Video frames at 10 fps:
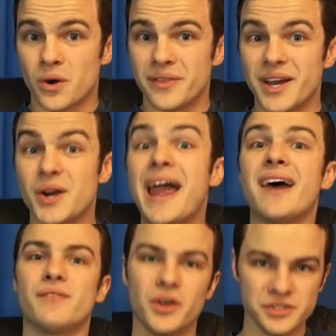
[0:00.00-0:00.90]
on there
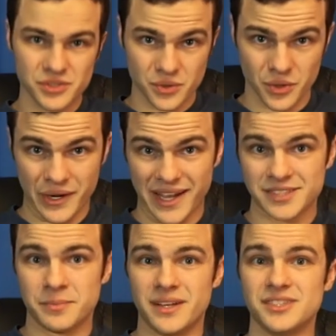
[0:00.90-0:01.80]
have also grown
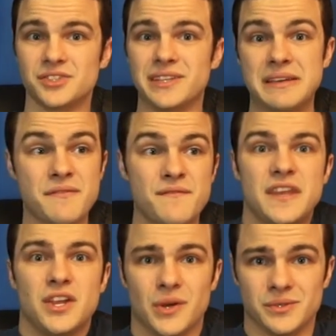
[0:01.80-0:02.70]
exponentially.
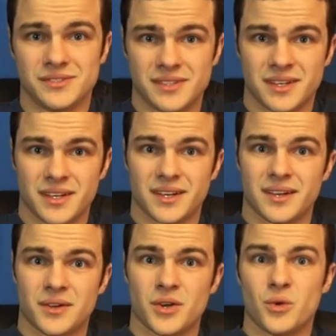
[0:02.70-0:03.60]
Videos
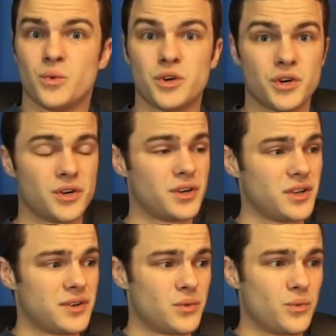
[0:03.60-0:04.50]
were,
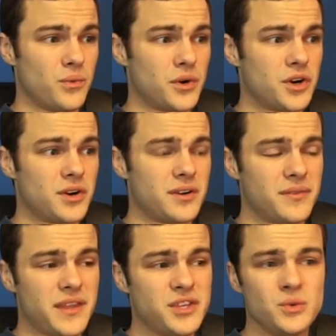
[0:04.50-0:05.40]
were,
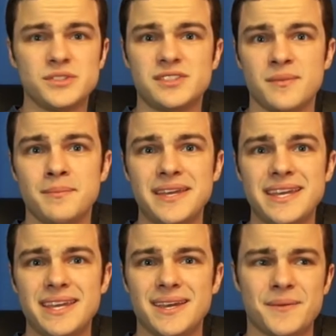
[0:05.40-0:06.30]
they used to
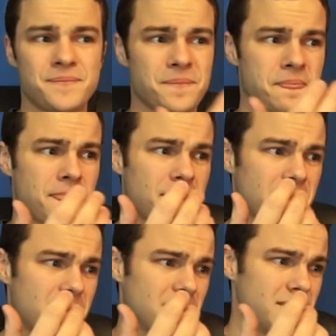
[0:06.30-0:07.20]
be
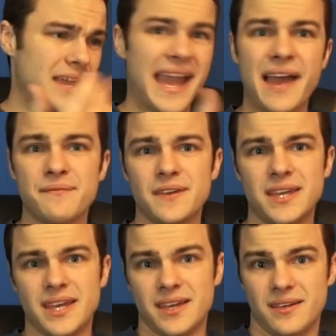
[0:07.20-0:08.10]
half a
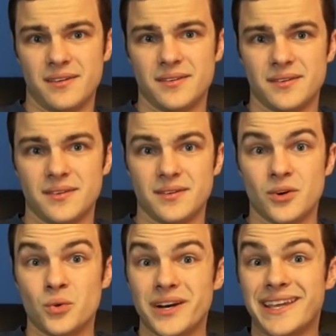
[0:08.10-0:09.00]
gig
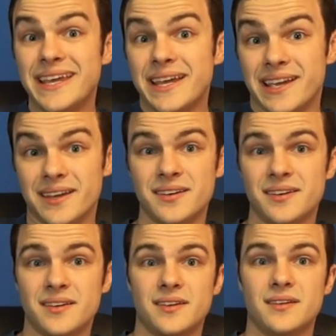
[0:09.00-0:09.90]
or a gig.
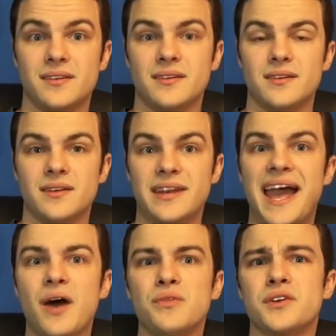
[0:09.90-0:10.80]

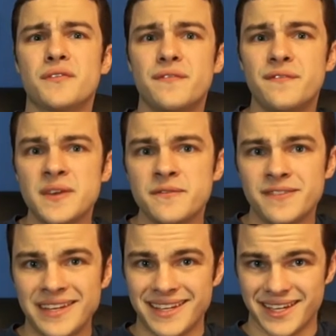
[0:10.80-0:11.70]
Now they're
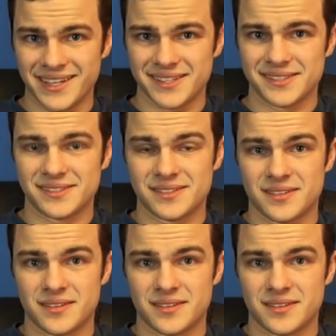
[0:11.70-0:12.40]
50 gigs.